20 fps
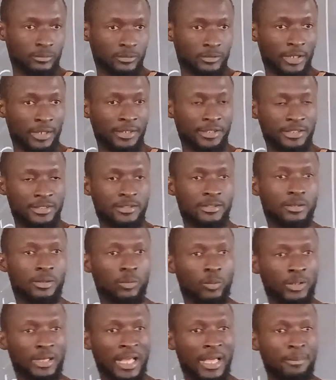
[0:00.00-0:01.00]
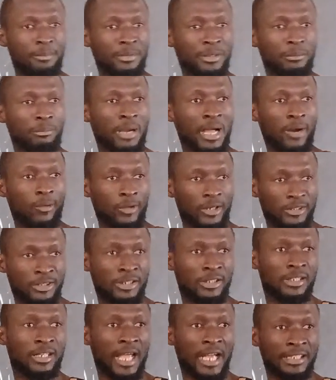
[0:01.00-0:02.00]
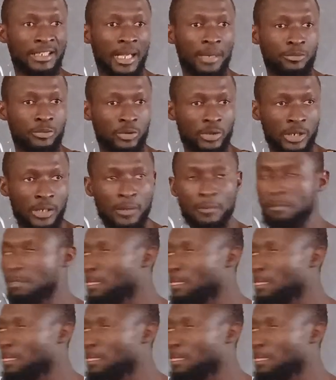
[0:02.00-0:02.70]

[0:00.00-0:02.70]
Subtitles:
That is what I mean by collecting the like terms. Okay?